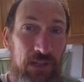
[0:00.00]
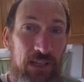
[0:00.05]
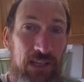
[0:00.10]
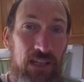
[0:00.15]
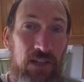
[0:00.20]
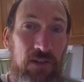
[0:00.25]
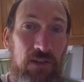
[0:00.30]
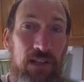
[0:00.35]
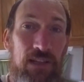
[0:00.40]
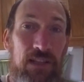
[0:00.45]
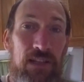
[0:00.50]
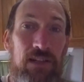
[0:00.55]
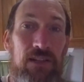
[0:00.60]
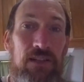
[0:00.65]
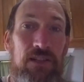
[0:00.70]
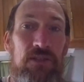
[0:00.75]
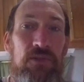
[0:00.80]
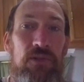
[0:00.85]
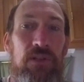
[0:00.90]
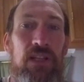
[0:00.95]
can go out there
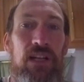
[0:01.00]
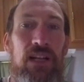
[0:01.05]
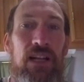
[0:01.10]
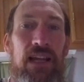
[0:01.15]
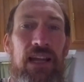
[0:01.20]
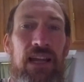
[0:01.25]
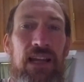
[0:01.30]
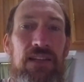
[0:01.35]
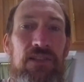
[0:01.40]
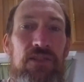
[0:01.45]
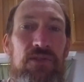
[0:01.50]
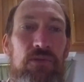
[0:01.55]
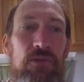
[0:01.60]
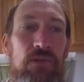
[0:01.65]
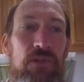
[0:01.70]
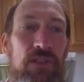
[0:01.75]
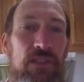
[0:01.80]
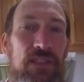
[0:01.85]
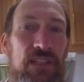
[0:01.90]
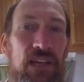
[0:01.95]
and do a little hand
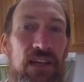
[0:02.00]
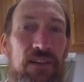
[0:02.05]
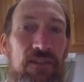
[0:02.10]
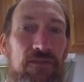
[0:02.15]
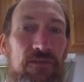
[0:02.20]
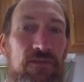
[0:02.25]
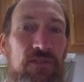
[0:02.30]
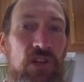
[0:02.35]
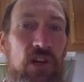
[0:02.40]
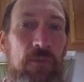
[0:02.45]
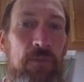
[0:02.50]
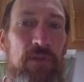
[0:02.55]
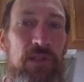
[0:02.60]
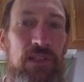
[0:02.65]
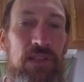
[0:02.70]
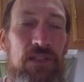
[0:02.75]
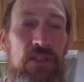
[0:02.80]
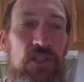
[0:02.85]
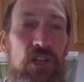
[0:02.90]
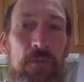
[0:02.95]
tool stuff,
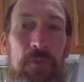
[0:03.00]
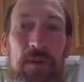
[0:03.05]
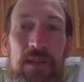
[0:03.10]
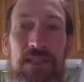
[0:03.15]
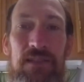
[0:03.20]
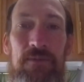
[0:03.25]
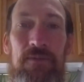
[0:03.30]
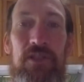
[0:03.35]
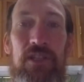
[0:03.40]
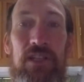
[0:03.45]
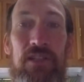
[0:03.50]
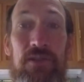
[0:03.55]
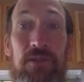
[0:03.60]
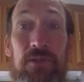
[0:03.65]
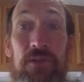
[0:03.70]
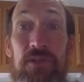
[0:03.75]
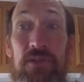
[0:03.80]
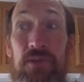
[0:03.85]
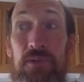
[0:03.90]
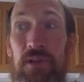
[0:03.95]
sharpen some
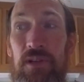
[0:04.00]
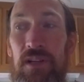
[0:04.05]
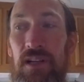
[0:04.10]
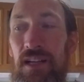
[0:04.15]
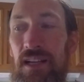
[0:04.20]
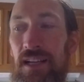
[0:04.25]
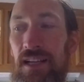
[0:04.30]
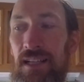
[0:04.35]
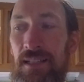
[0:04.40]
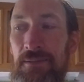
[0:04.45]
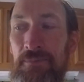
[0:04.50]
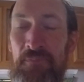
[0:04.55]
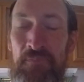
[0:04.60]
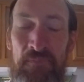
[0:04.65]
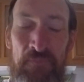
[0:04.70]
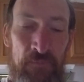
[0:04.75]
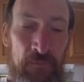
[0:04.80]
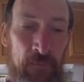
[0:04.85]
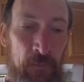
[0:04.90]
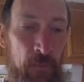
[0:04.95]
chisels, or
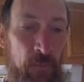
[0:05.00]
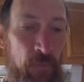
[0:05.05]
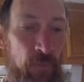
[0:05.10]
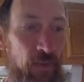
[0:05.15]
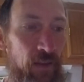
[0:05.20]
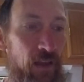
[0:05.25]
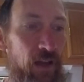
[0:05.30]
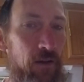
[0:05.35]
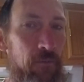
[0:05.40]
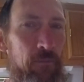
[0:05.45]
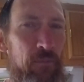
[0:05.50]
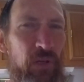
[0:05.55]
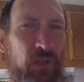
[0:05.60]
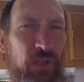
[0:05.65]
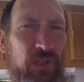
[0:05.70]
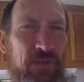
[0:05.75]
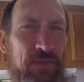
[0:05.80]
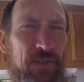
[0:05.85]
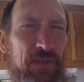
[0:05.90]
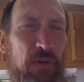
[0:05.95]

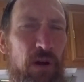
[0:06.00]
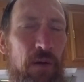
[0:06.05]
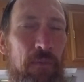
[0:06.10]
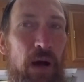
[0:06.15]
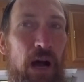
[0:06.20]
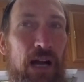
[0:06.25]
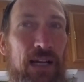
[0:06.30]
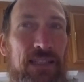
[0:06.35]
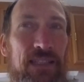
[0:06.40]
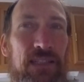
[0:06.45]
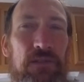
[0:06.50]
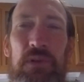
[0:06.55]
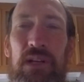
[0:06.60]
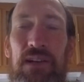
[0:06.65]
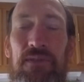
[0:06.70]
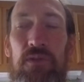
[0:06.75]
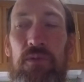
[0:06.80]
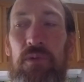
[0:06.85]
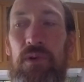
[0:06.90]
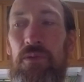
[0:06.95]
build some small boxes,
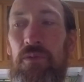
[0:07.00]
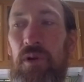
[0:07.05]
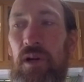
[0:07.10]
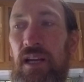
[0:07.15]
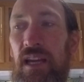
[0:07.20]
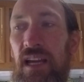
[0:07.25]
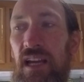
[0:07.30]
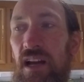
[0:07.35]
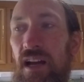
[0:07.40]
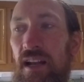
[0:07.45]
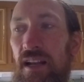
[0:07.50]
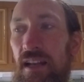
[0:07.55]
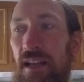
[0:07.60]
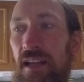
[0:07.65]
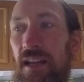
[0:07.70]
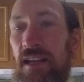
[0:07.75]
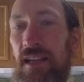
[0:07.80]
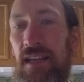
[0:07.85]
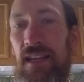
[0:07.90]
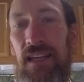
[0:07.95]
whatever we're working on,
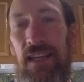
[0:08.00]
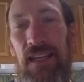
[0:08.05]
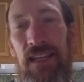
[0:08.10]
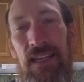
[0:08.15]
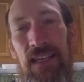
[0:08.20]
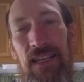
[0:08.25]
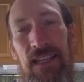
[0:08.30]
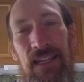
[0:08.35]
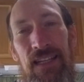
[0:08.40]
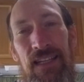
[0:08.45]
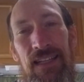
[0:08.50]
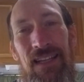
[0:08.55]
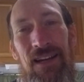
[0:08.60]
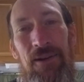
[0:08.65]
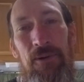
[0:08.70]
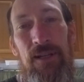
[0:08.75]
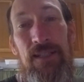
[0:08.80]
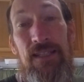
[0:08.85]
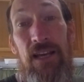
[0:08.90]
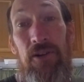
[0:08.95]
and
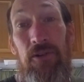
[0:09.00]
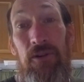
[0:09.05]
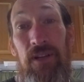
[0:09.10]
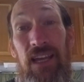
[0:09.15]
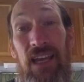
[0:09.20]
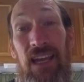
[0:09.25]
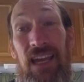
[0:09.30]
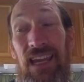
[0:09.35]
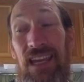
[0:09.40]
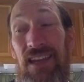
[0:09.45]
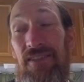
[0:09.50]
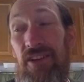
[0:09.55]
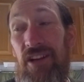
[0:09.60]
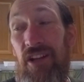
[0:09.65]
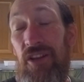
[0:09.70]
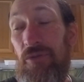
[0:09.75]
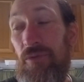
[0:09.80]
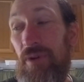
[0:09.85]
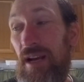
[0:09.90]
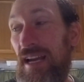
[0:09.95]
that works out okay even
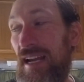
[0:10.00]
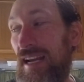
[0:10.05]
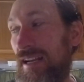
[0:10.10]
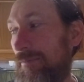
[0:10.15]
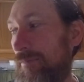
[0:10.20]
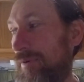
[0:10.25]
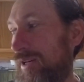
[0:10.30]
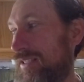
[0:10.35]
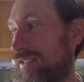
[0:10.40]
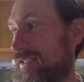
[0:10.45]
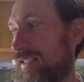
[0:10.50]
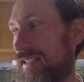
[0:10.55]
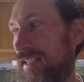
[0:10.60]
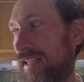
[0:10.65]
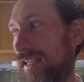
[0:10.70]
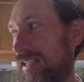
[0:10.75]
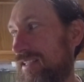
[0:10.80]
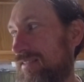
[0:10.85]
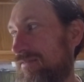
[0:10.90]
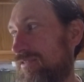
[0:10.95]
in the rain. But just
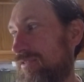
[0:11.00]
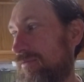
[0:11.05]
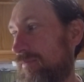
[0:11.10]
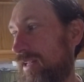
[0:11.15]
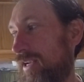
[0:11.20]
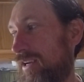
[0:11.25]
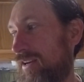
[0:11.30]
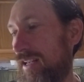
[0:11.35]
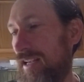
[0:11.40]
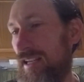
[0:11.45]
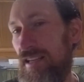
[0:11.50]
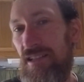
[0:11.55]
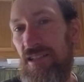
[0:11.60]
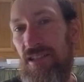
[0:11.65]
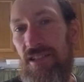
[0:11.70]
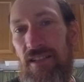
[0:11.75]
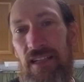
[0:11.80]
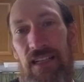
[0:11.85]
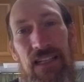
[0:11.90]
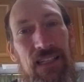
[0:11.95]
getting from there to
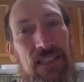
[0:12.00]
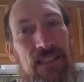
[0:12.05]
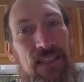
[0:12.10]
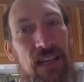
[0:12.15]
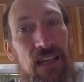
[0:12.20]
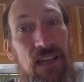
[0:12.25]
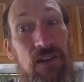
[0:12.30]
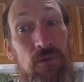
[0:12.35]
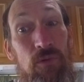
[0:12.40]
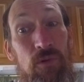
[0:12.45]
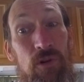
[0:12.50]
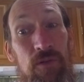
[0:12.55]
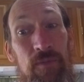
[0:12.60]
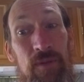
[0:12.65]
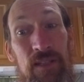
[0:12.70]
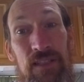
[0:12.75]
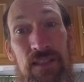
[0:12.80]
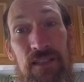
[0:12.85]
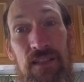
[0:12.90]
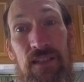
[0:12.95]
here and staying warm
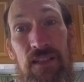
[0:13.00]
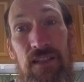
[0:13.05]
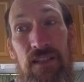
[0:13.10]
is